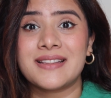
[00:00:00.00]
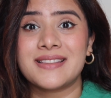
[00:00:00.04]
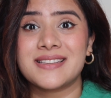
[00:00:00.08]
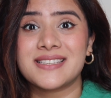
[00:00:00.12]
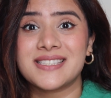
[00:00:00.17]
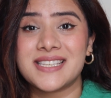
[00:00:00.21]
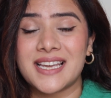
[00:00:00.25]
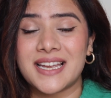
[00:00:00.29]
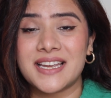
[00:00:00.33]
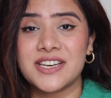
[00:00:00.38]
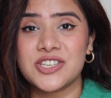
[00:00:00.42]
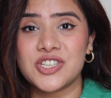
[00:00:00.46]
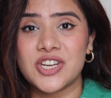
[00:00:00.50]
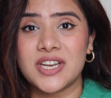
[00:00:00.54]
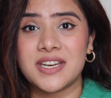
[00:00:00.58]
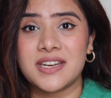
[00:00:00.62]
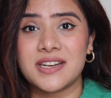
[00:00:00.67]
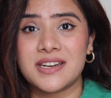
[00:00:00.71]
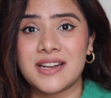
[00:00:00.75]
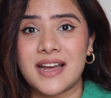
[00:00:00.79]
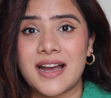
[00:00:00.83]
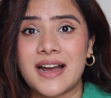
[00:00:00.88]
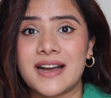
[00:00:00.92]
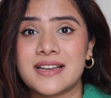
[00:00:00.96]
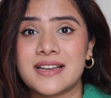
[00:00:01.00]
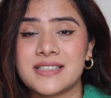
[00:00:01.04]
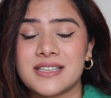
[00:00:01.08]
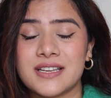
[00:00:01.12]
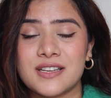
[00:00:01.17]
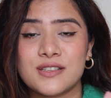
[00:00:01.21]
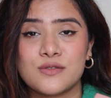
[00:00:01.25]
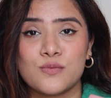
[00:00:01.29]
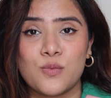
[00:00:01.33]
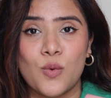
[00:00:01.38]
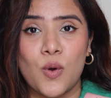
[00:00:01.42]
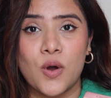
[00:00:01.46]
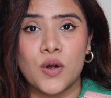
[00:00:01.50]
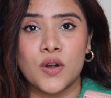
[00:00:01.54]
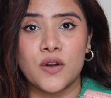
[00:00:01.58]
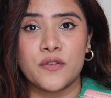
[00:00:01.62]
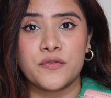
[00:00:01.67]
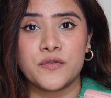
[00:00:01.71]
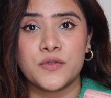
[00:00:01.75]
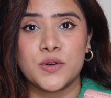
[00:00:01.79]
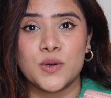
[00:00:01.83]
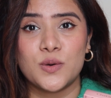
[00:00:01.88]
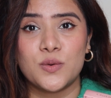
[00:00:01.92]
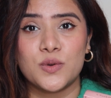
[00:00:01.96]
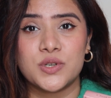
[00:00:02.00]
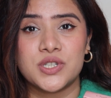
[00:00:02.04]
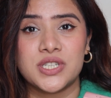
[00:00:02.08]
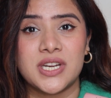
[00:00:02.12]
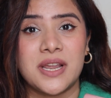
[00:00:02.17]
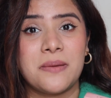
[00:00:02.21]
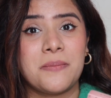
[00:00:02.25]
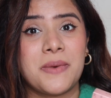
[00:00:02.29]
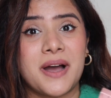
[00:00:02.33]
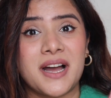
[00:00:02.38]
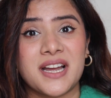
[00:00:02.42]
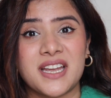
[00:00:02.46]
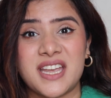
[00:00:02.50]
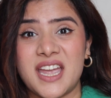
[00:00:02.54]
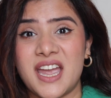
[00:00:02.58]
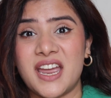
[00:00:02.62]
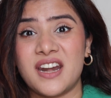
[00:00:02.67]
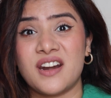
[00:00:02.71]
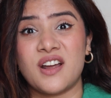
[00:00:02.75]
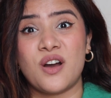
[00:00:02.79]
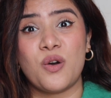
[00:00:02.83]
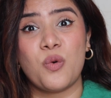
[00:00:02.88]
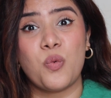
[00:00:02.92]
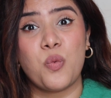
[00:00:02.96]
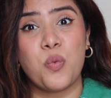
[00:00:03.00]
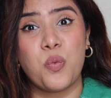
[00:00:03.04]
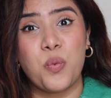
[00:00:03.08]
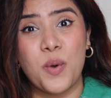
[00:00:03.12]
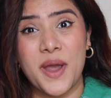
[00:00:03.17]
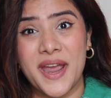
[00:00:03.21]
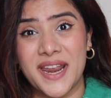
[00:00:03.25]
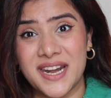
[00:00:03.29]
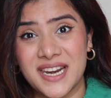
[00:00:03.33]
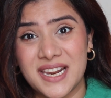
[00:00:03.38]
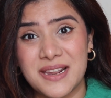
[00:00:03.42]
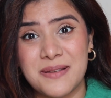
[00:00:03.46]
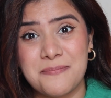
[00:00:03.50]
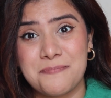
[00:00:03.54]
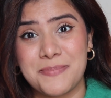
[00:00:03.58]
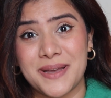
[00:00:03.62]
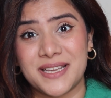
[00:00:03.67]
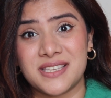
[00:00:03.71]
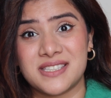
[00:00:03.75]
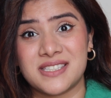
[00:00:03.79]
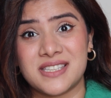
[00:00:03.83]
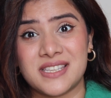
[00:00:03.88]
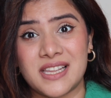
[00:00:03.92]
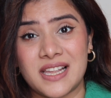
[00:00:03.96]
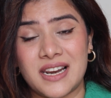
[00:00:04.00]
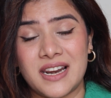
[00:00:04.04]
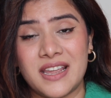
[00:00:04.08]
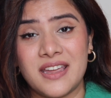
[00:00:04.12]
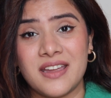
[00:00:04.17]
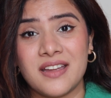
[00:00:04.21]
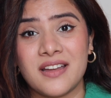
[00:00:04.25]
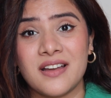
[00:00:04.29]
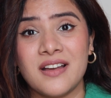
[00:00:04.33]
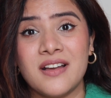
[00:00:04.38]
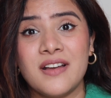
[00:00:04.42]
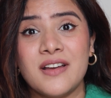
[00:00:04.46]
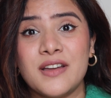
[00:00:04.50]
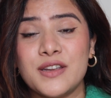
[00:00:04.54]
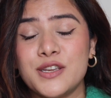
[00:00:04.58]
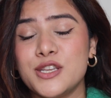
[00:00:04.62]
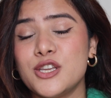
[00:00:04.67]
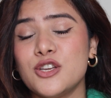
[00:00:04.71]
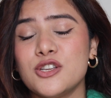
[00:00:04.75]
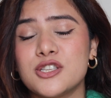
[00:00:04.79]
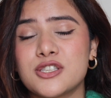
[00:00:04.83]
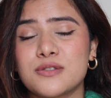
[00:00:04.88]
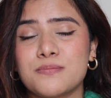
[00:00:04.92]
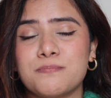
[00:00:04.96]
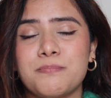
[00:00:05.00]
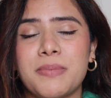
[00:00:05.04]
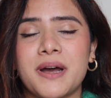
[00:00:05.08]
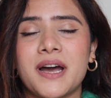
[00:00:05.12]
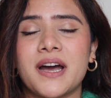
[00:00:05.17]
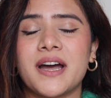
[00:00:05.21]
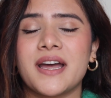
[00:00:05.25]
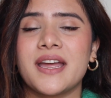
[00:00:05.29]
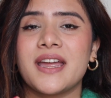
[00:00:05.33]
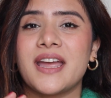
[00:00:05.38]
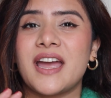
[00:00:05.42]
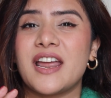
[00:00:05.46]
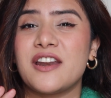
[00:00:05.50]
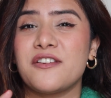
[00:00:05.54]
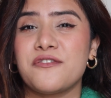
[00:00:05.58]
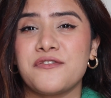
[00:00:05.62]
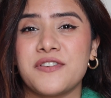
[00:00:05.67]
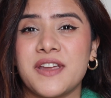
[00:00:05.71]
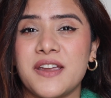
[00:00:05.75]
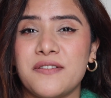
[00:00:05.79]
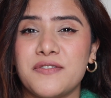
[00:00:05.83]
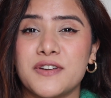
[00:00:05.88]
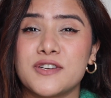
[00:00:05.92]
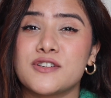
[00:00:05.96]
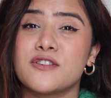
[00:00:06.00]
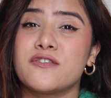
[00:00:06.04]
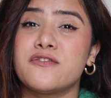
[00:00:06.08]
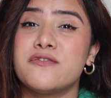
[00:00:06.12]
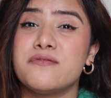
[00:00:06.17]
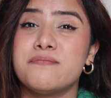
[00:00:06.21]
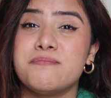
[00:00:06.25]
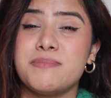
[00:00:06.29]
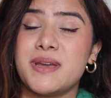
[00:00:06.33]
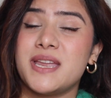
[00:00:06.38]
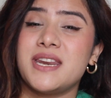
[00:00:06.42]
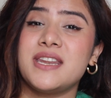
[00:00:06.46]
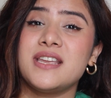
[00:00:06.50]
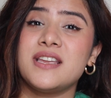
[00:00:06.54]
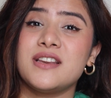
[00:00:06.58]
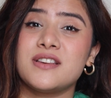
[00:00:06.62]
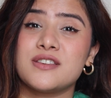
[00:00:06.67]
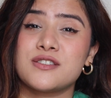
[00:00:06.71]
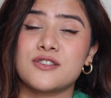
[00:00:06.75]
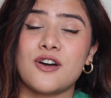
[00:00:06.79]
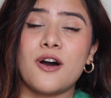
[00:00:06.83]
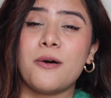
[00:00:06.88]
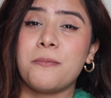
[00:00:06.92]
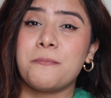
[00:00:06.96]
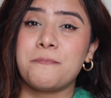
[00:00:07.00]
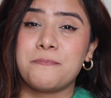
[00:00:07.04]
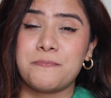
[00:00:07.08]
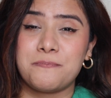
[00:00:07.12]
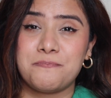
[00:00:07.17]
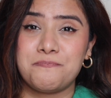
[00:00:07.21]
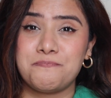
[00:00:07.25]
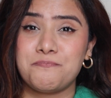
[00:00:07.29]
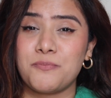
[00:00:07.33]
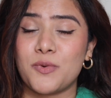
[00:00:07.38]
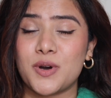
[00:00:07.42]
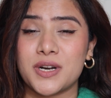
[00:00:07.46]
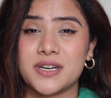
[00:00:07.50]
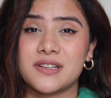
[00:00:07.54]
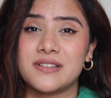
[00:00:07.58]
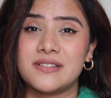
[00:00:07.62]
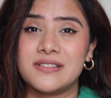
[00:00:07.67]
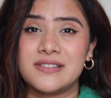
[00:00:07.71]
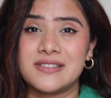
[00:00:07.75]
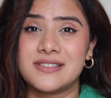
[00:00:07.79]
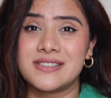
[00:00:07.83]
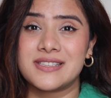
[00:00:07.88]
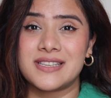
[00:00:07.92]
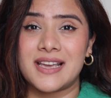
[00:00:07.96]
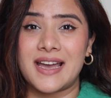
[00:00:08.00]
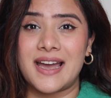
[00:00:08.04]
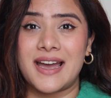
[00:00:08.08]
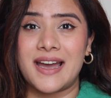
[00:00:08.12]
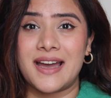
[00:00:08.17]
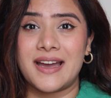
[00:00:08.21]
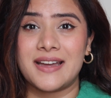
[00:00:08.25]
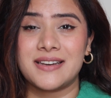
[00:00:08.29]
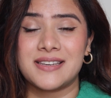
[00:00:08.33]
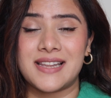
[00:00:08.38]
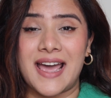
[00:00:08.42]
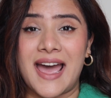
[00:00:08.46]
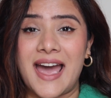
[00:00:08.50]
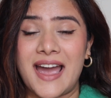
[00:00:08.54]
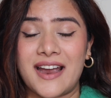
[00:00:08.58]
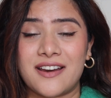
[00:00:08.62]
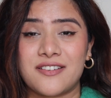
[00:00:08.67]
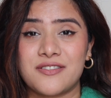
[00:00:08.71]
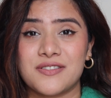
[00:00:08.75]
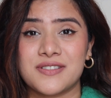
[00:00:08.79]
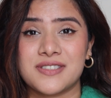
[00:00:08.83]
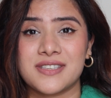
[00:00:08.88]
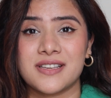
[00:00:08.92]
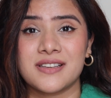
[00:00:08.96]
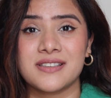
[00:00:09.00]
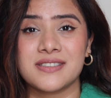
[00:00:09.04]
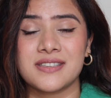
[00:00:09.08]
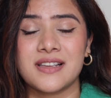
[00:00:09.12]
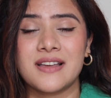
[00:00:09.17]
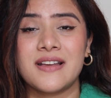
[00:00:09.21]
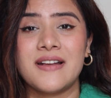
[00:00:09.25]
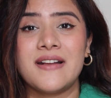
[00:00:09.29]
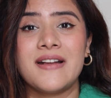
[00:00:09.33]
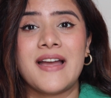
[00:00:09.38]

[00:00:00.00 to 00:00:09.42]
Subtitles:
The second shade it has is Walk of No Shame, again a very best-selling, used by and favorite of many top models and actresses.